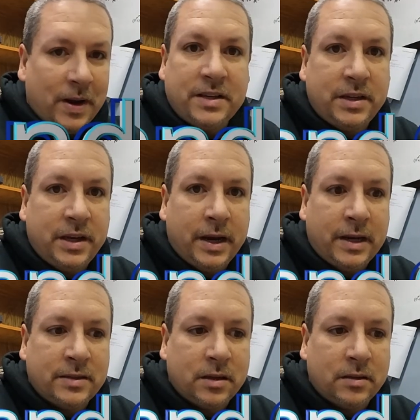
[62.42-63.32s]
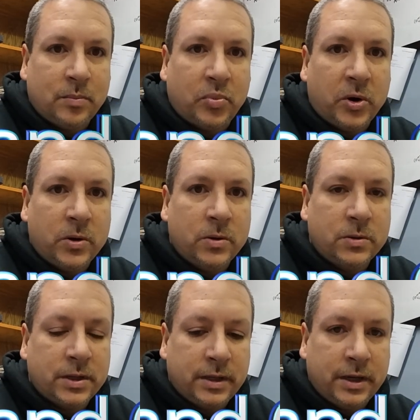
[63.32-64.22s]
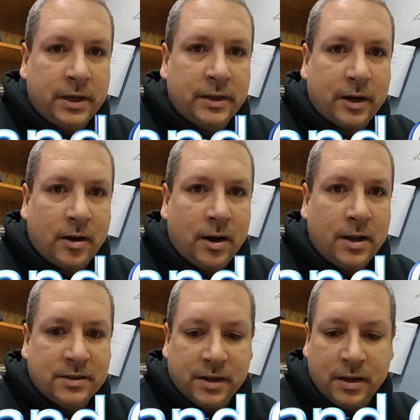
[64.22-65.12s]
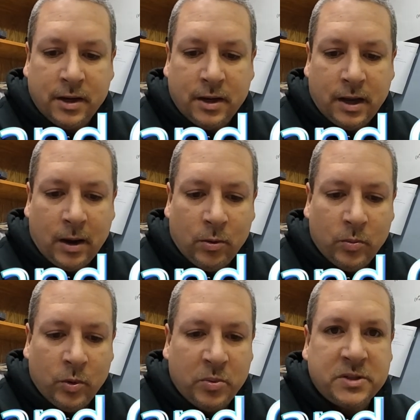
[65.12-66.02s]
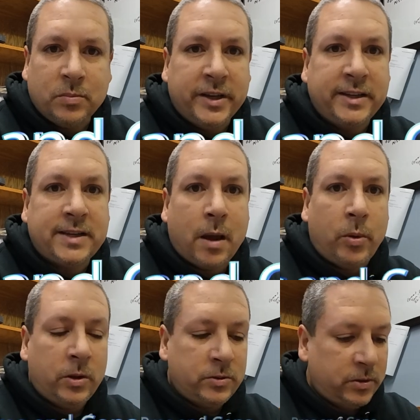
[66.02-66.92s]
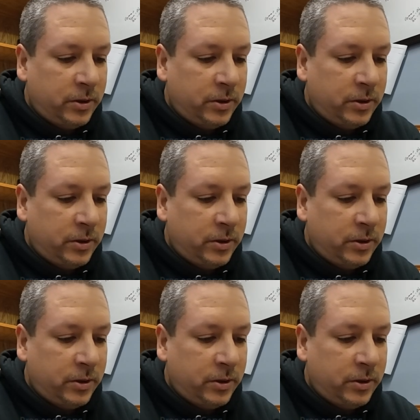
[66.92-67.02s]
I see as the pros and the cons, and we'll put some links down below too.